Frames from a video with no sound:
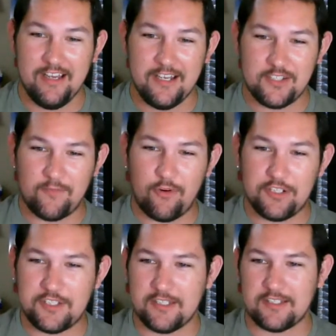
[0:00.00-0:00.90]
so for
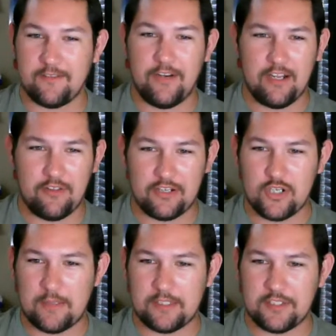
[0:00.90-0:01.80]
instance the video that
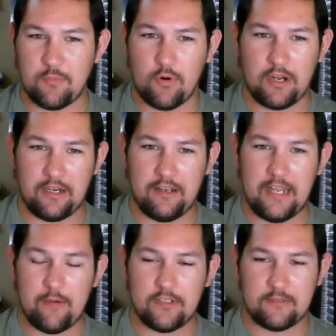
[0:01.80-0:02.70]
dropped this morning
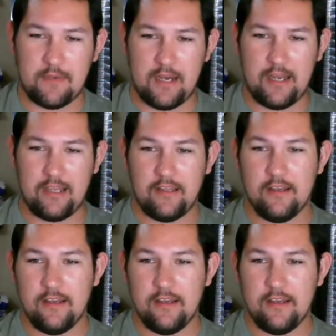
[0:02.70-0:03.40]
that was my